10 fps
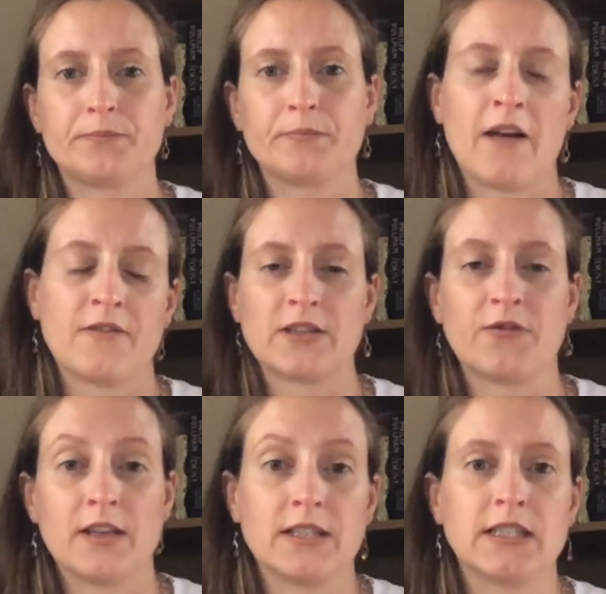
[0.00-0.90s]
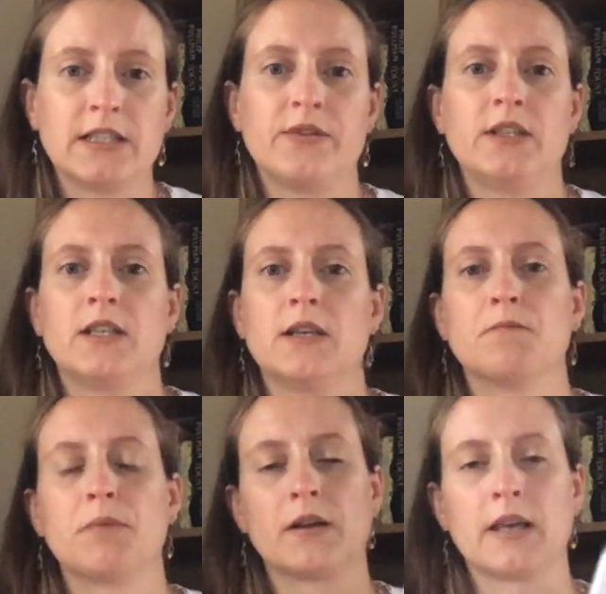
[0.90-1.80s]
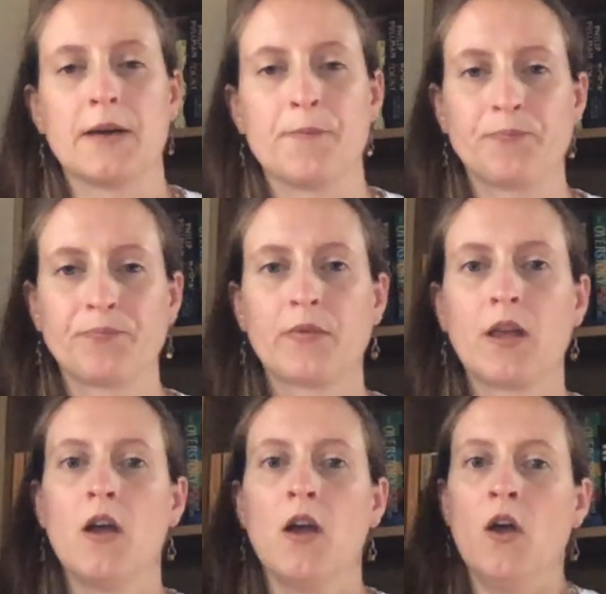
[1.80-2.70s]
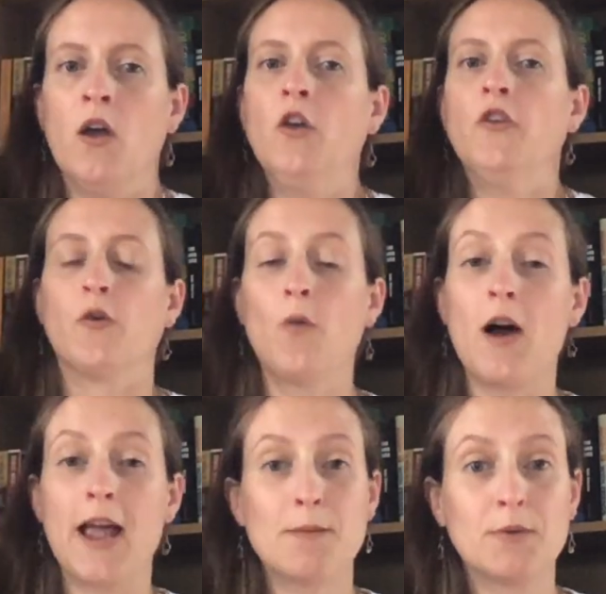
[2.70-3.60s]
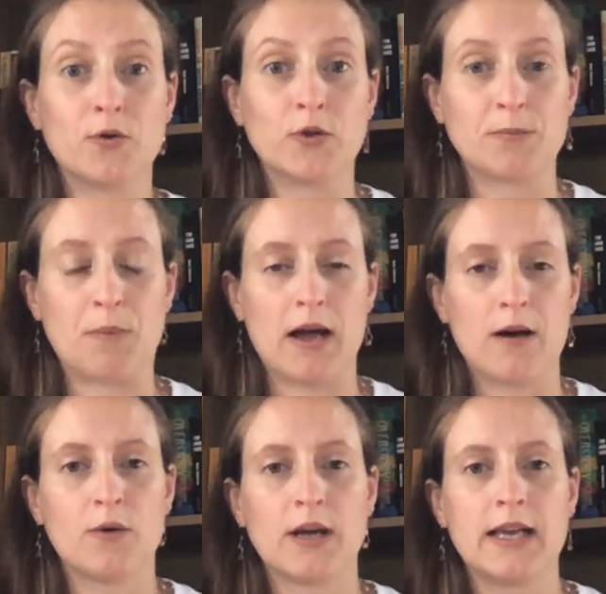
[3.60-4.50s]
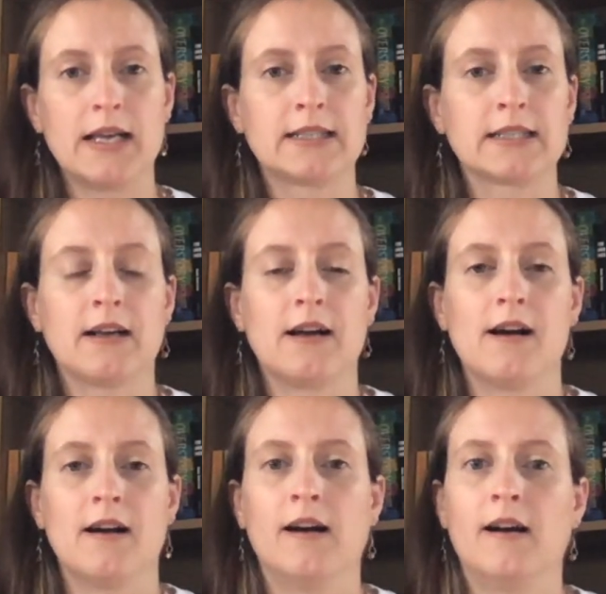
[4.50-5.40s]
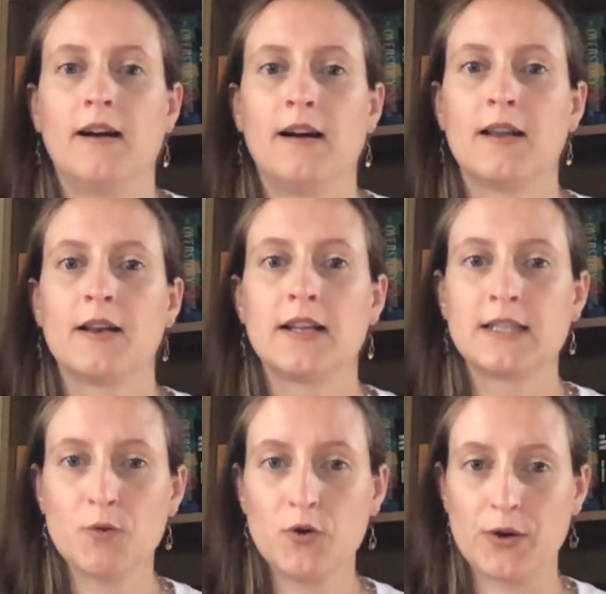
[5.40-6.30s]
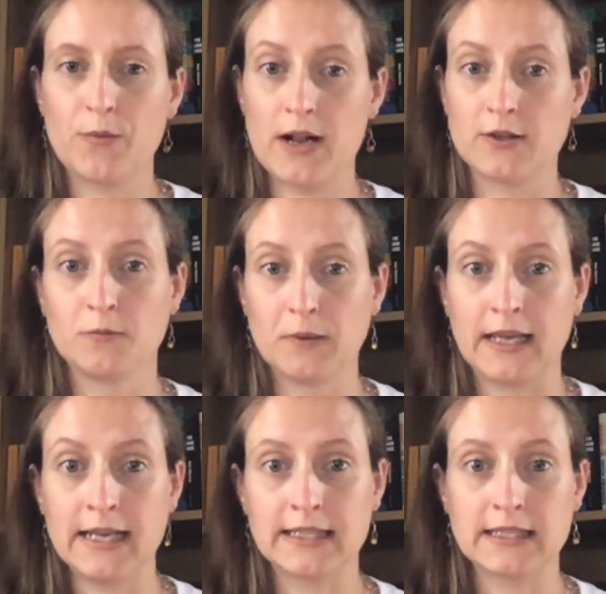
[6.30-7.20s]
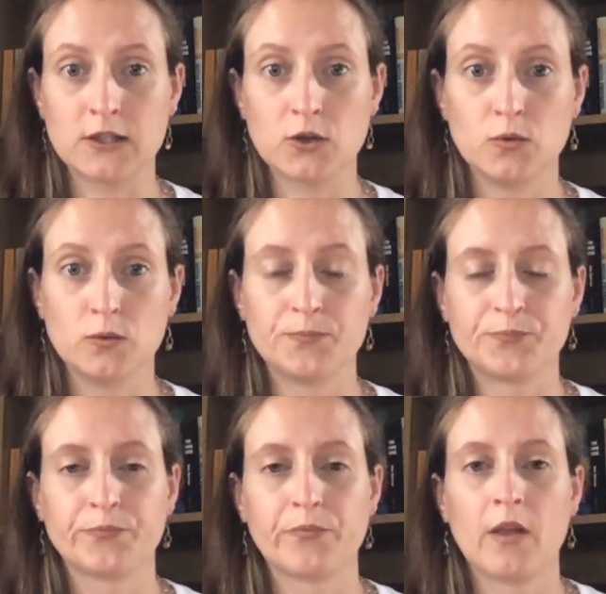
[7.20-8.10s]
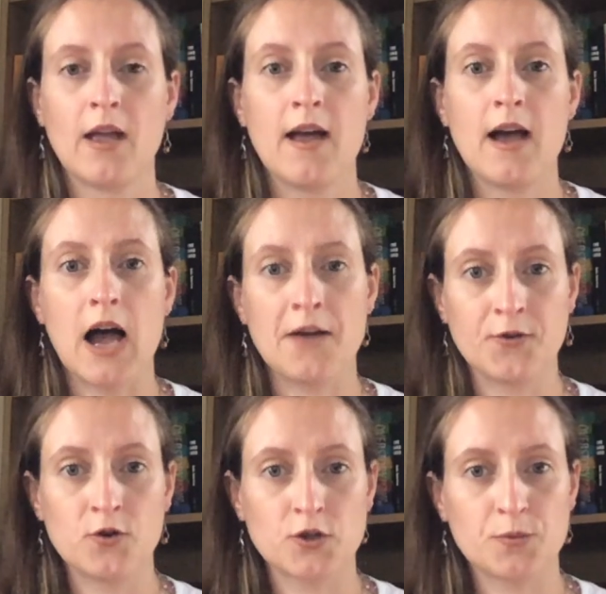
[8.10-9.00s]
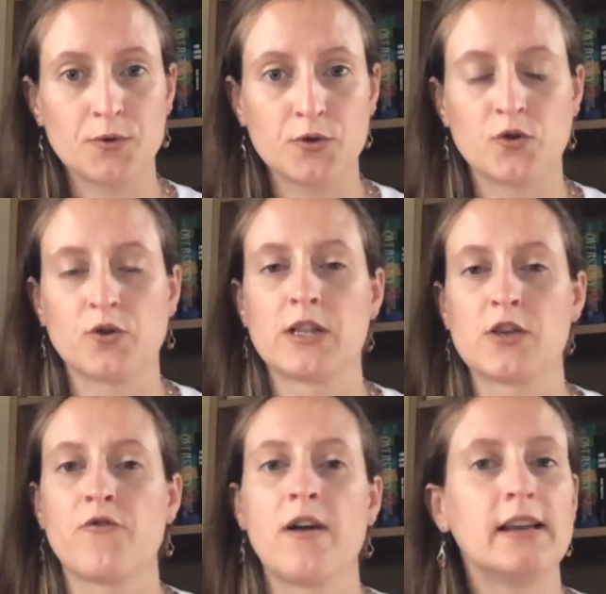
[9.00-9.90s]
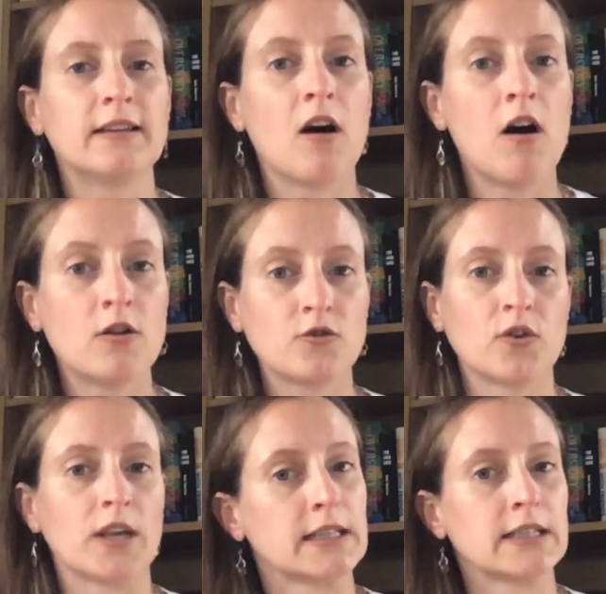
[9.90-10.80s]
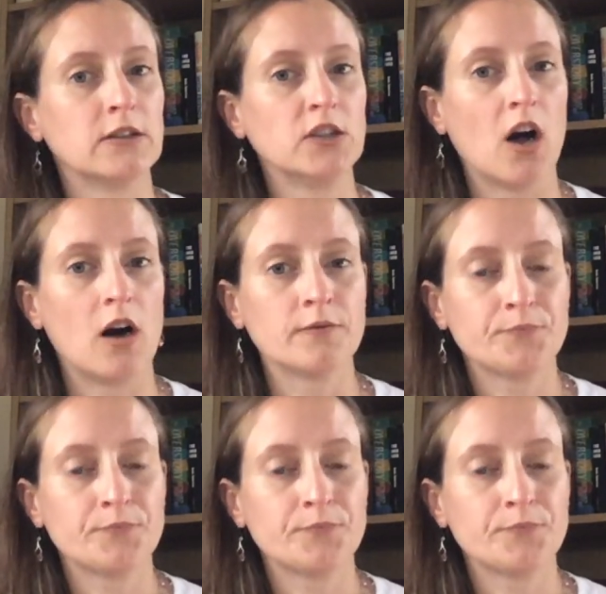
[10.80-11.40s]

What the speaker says: having to find the DVD and plug it in. So what I am annoyed about is this morning when I took my kids to school, I forgot to put the dog in the crate. Our dog is still young.